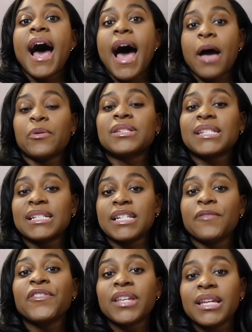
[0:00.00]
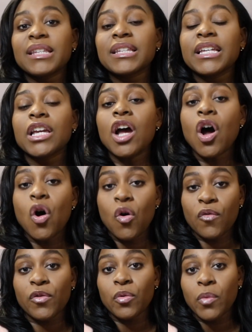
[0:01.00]
I was significantly
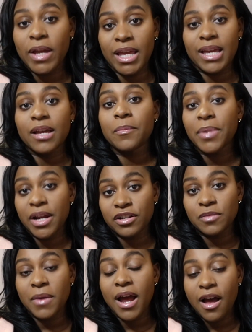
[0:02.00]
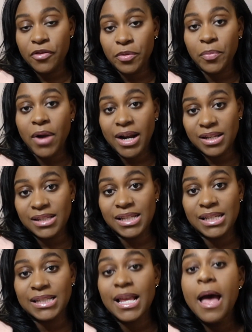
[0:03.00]
overweight compared to my other
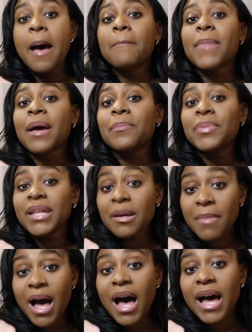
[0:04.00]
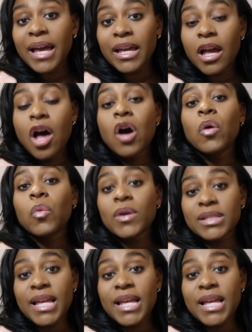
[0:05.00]
pregnancies. My BMI was